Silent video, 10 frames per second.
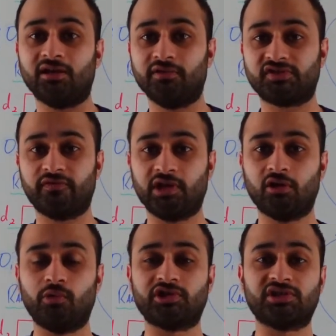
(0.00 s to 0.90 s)
in this
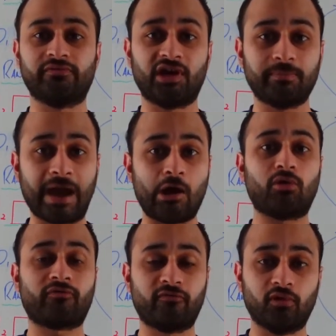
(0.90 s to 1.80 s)
video, which is a very
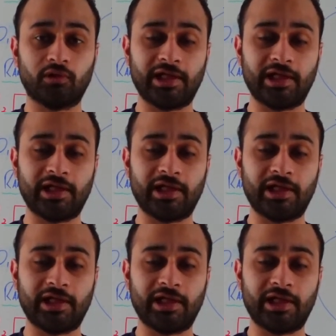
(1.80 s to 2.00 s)
powerful